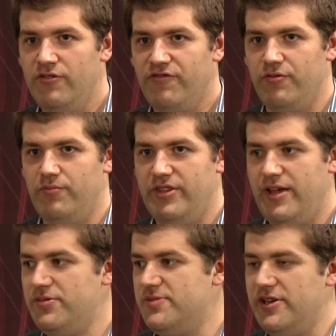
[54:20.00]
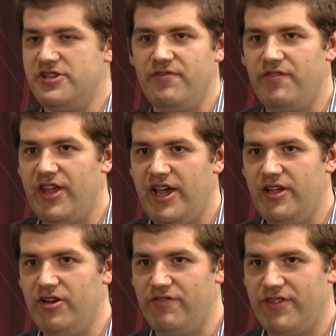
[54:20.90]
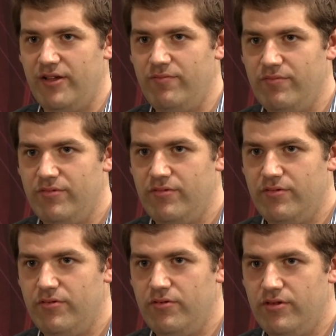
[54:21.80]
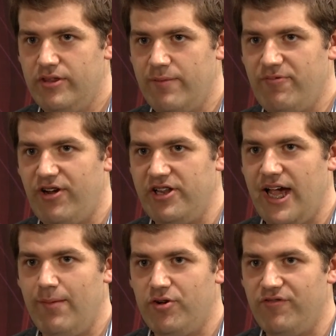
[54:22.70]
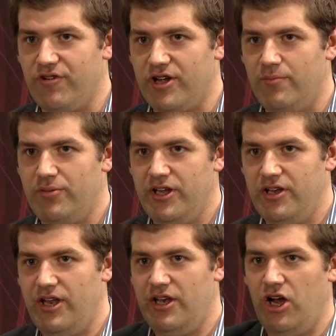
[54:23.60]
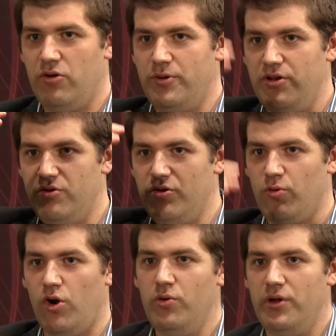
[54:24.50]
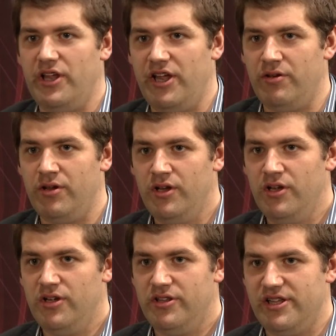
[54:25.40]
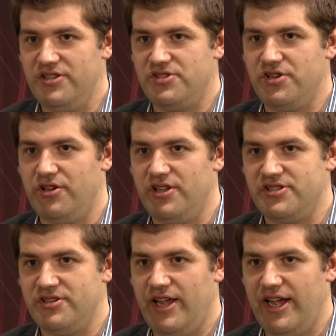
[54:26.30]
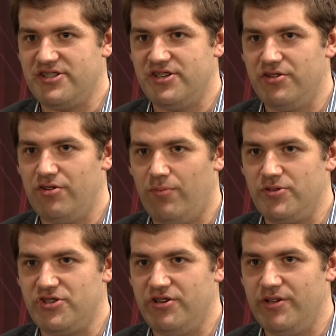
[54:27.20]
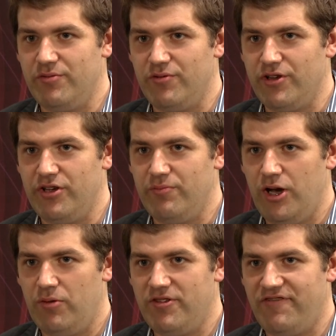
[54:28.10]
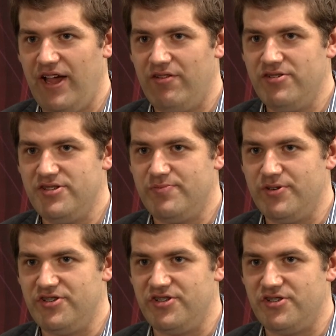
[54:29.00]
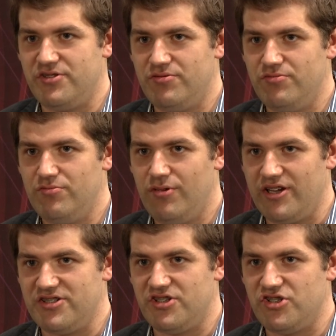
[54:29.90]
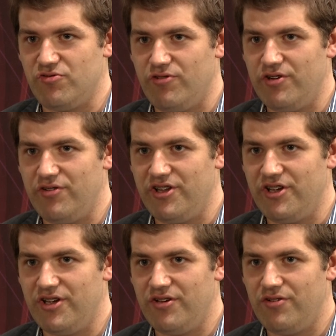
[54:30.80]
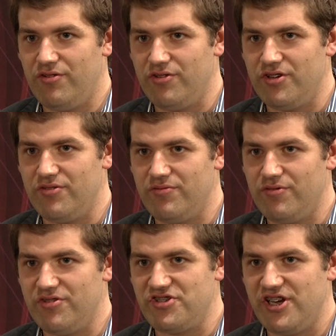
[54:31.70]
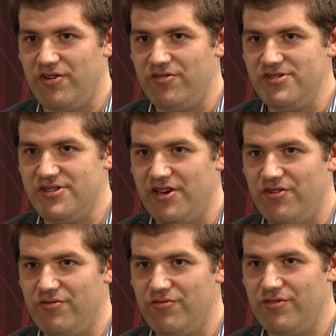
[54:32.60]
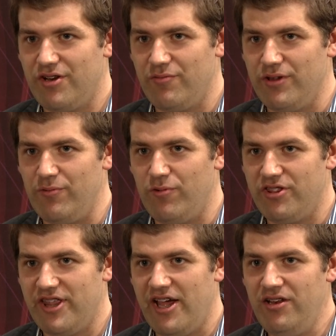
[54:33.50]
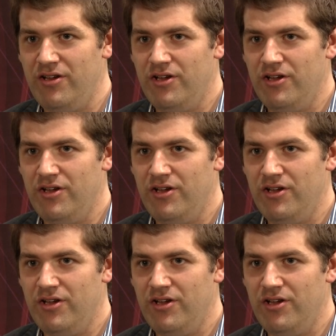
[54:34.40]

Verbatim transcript: from their perspective, if they, you know, if they, they provide capital for a company and, and help it grow, and then there's, you know, there's an exit opportunity that would really help the founders, but just, I guess, destroy all the, all the, all the shareholders. They don't, they don't really want that.